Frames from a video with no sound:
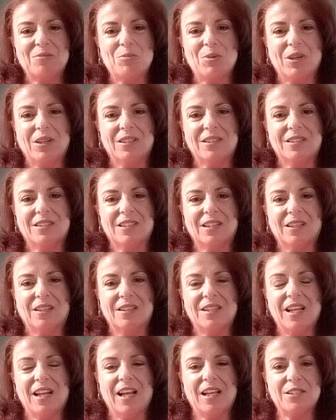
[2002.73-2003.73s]
But
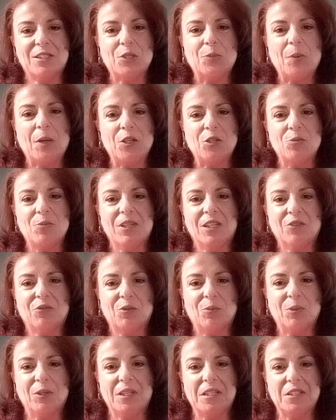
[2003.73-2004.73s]
that has a special meaning
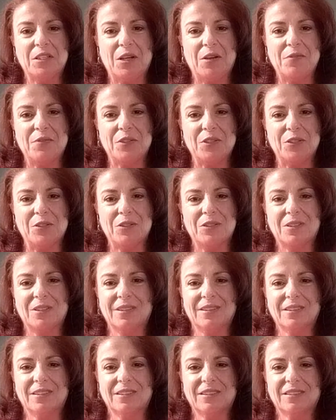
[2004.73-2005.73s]
for police
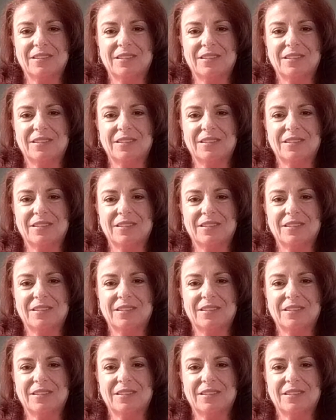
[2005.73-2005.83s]
officers.